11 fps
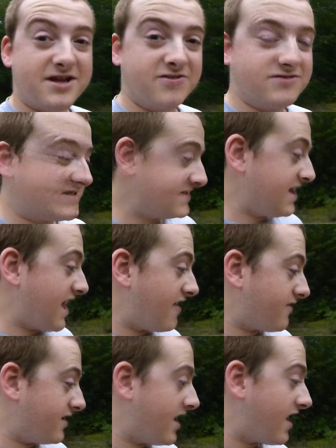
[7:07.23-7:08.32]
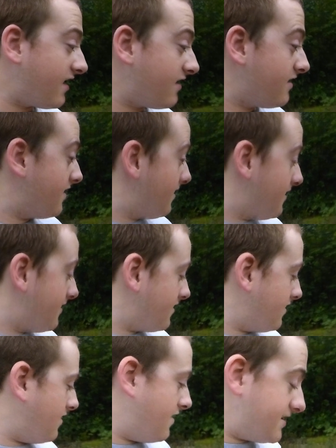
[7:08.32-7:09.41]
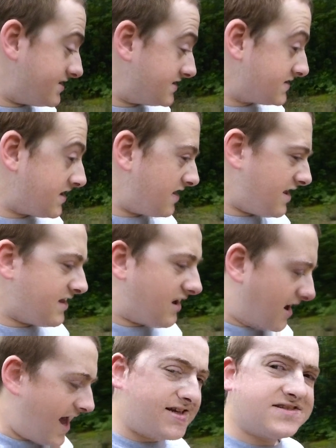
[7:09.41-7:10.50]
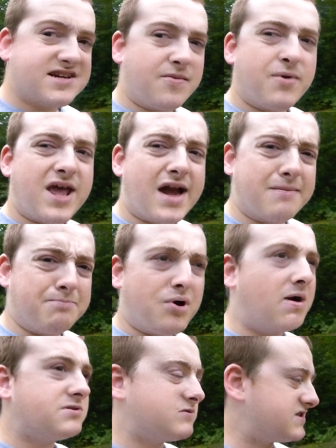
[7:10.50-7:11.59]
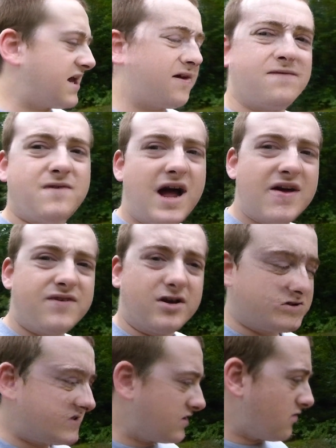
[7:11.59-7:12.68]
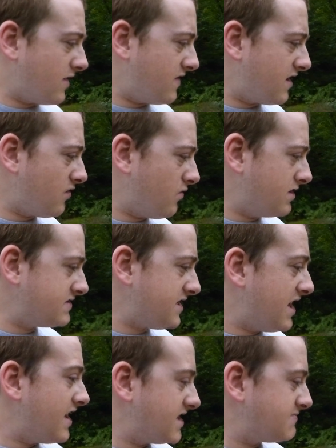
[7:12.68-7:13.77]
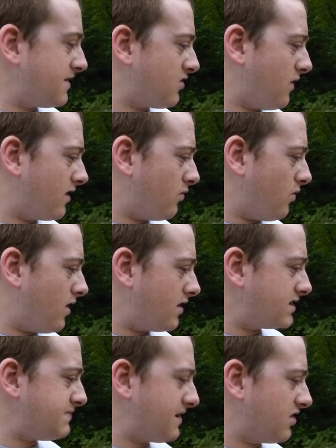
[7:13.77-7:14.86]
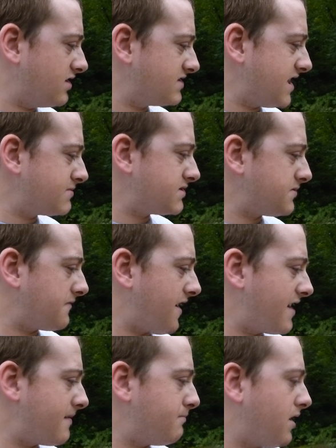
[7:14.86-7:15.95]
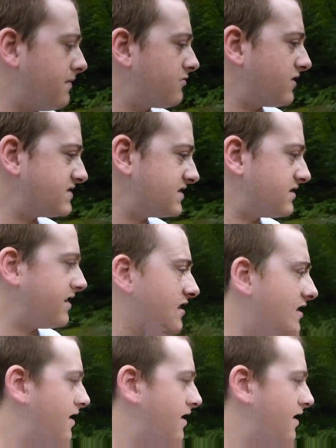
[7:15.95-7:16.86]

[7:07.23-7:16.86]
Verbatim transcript: you don't see every day. This is, I think the last time we got it pumped was like 5 years ago, I think it was. It's been quite a while, it's been a long time since we've had it pumped recently.